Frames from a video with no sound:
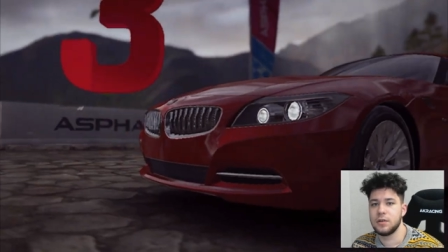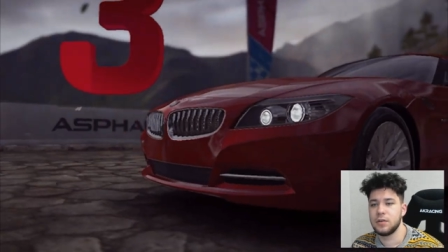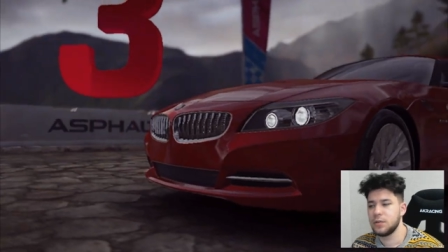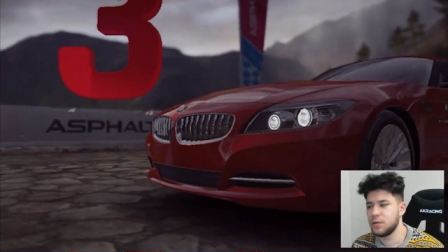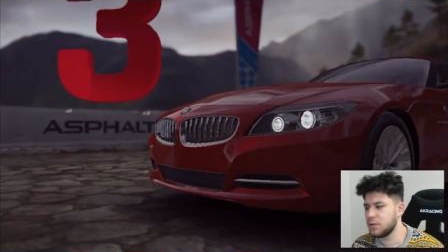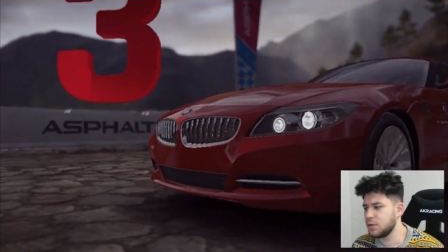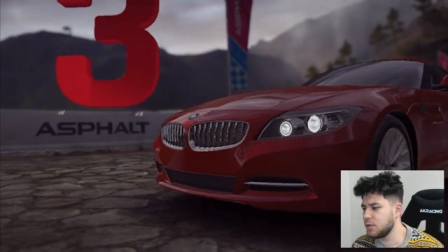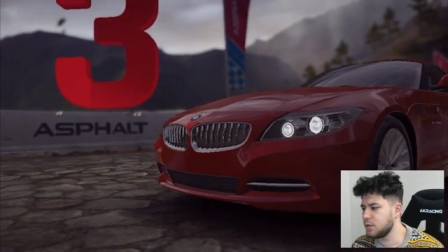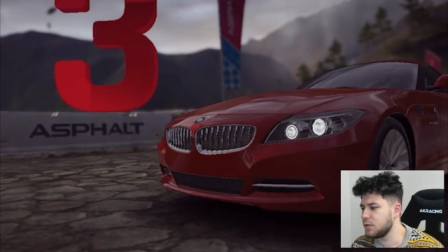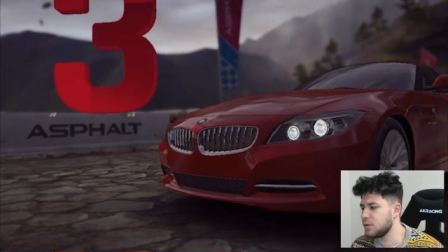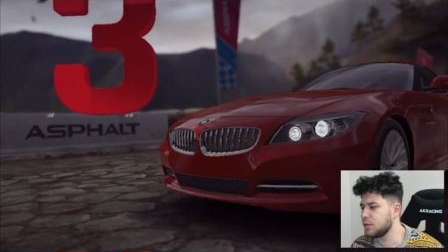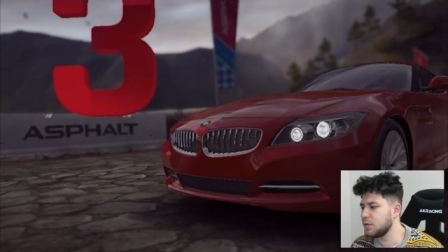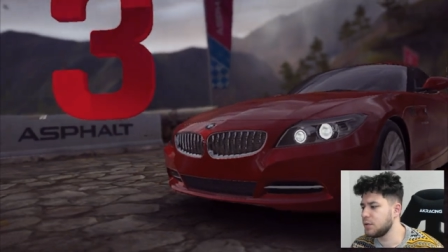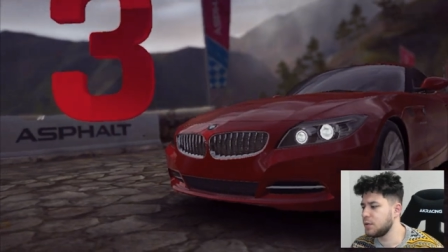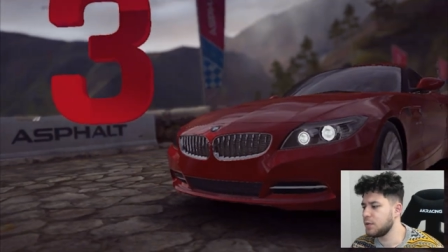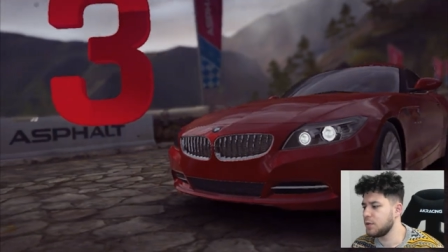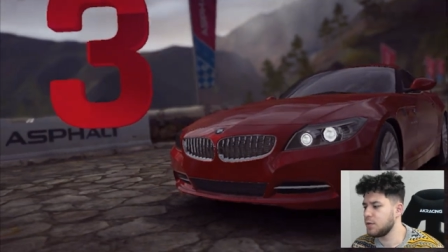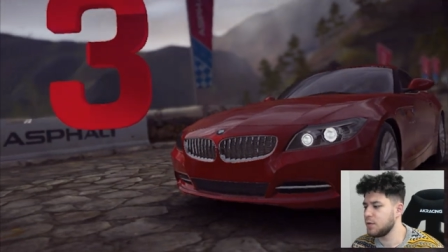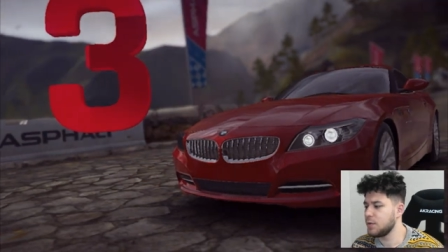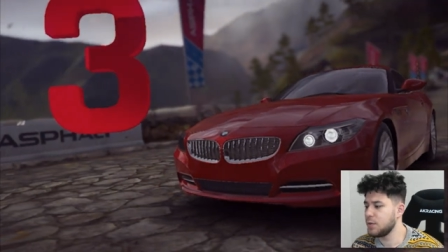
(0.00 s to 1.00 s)
two,
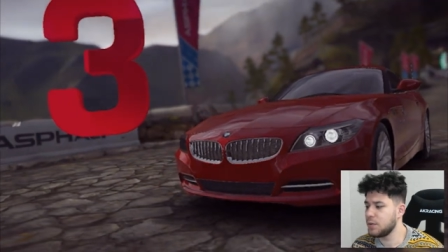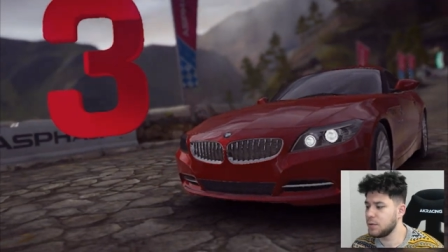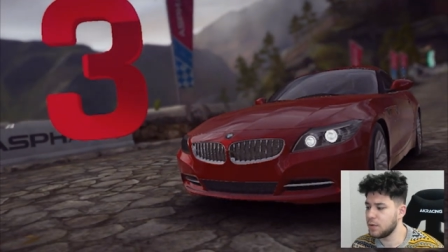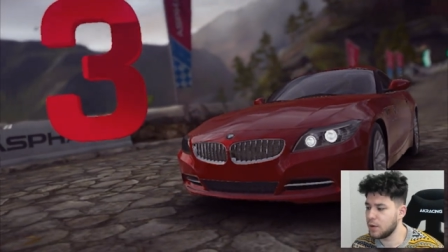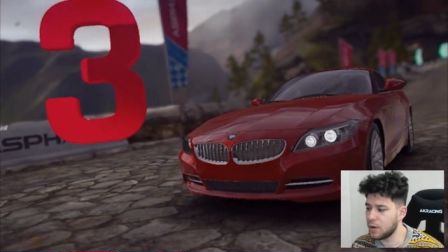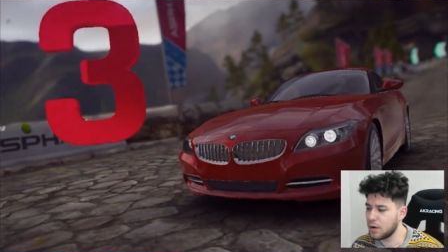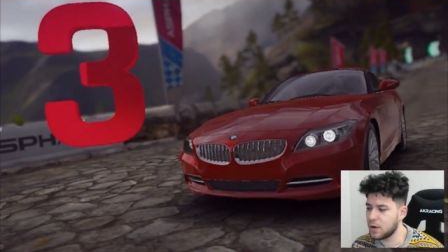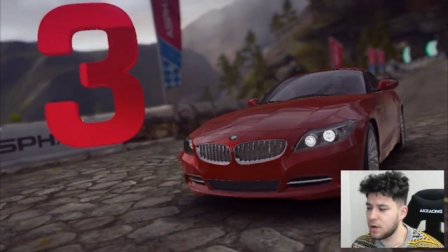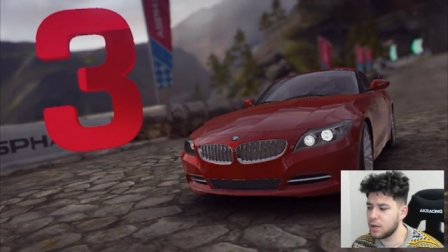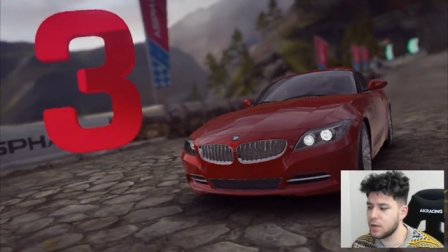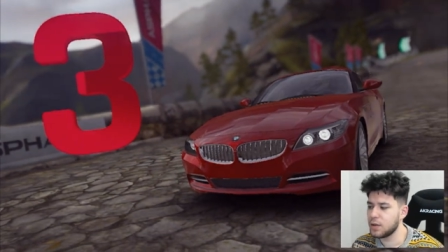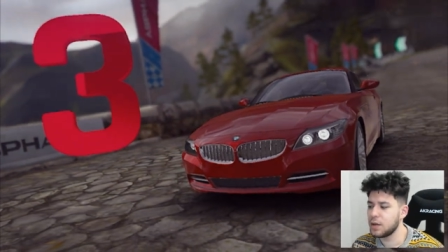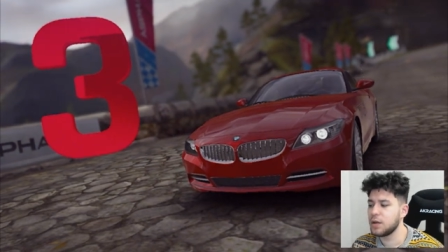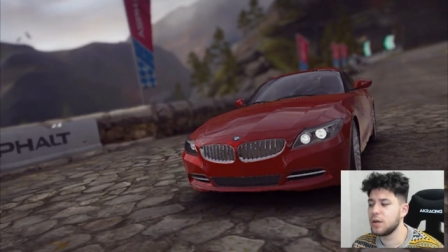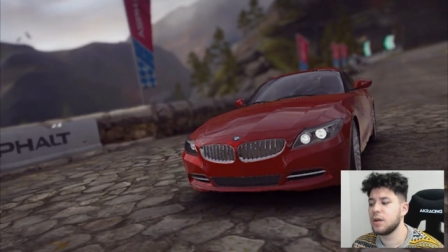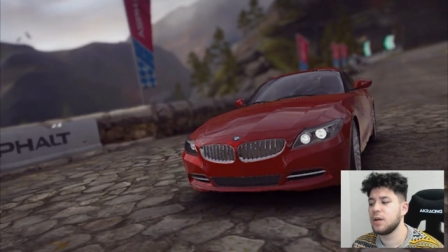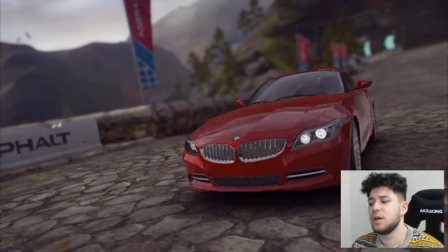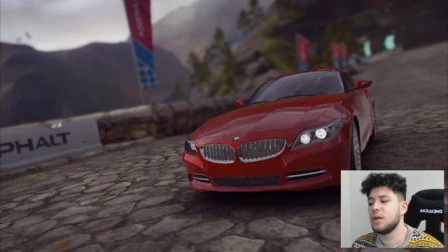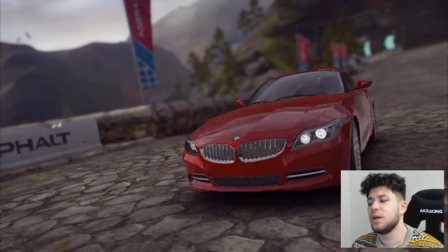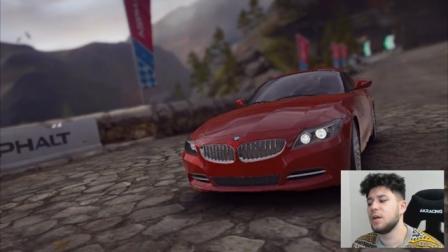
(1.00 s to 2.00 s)
one,
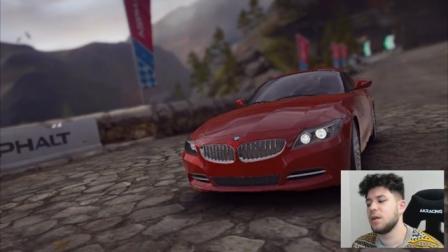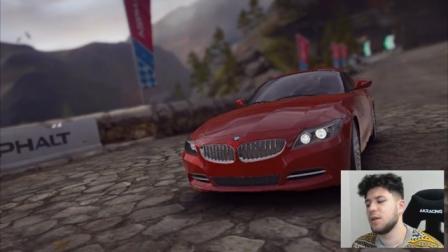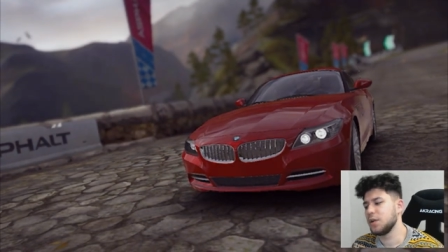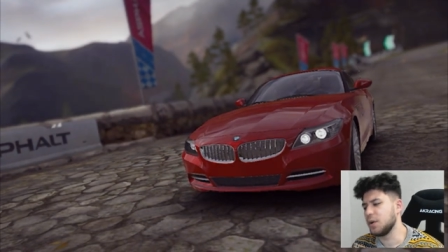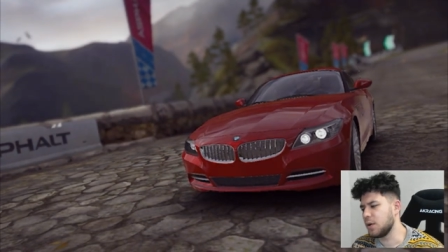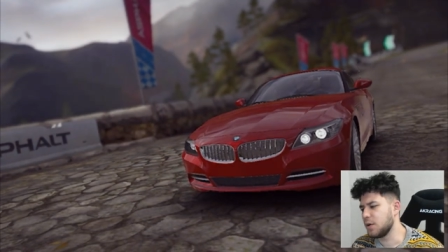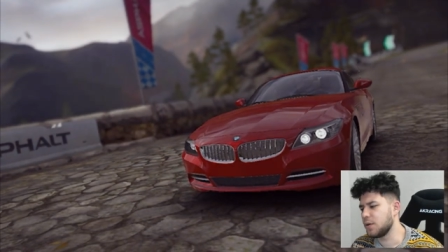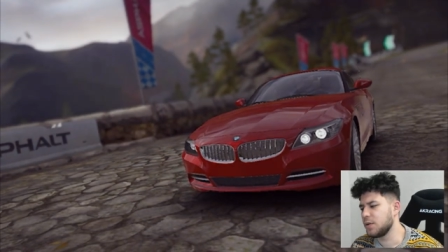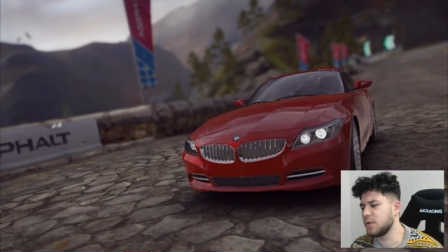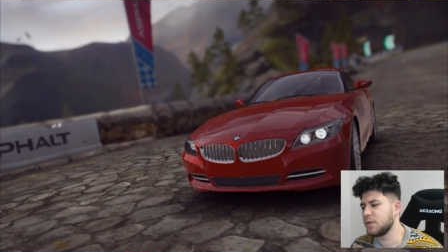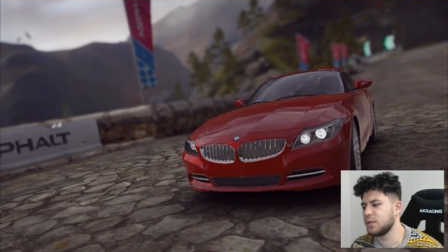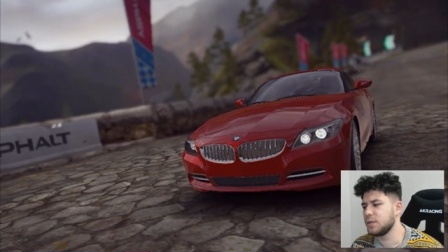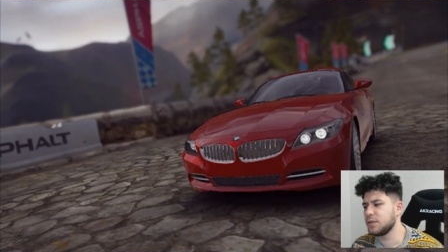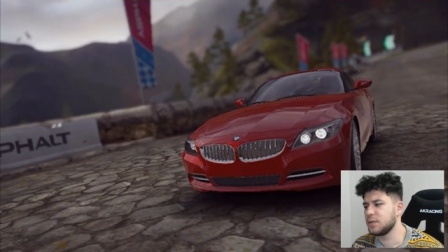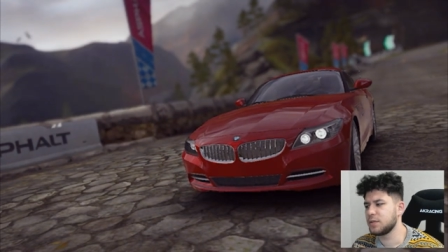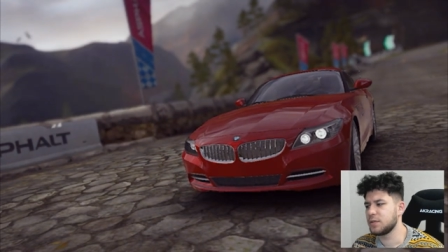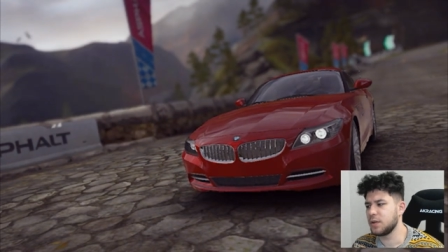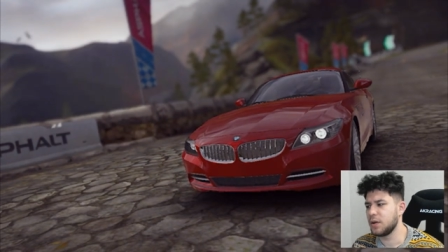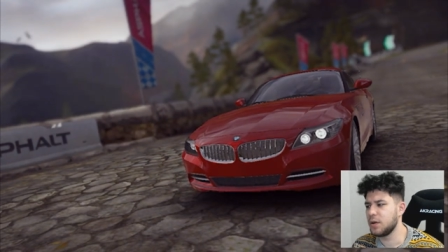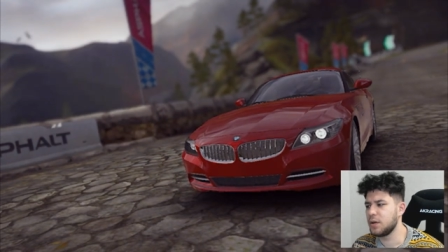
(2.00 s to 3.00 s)
go.
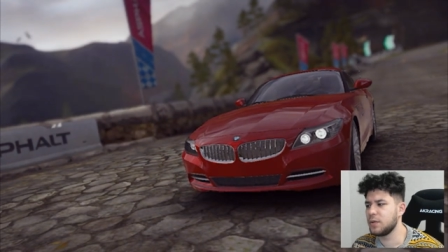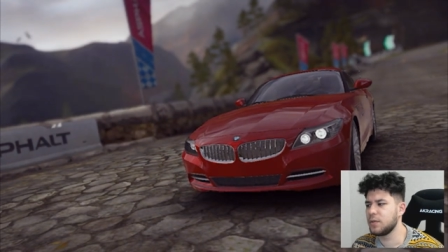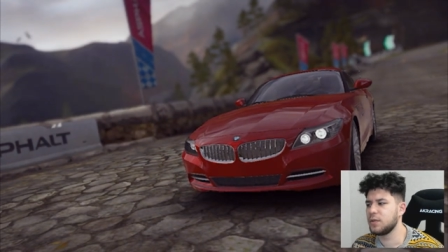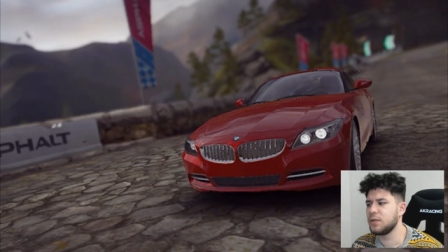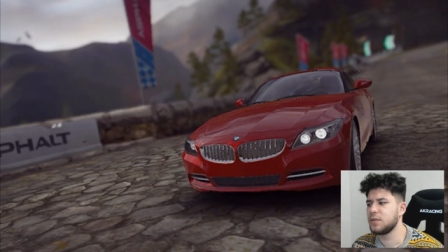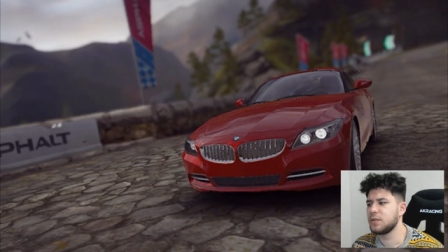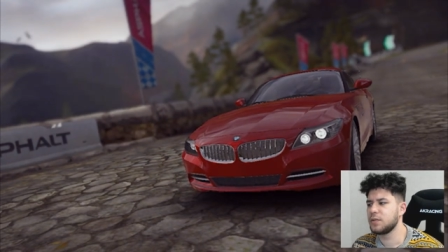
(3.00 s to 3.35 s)
Let's go,